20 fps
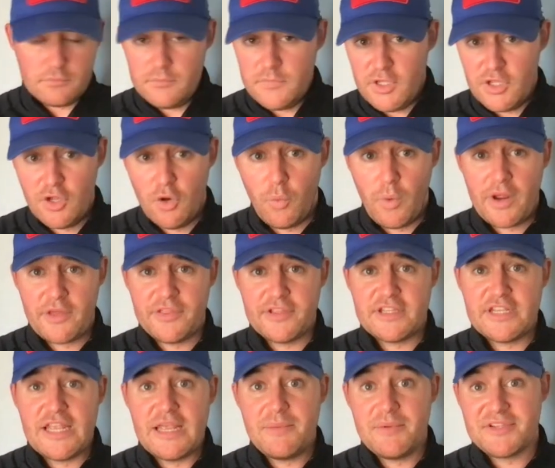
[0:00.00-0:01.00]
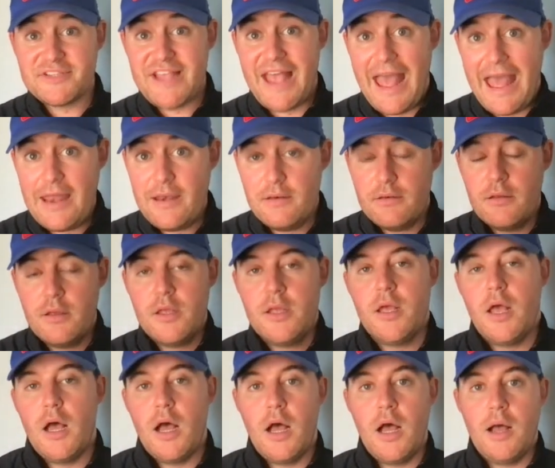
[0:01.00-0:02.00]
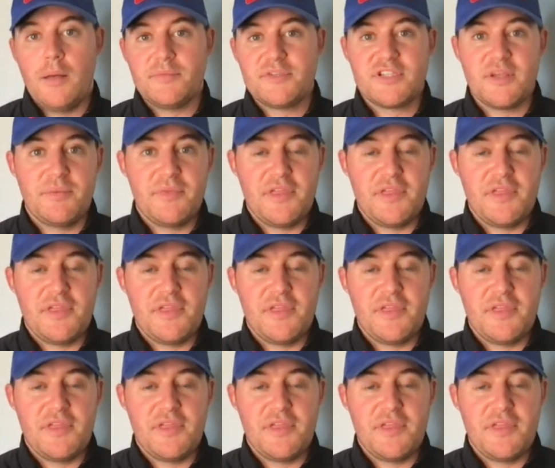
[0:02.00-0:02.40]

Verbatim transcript: where the team is at, some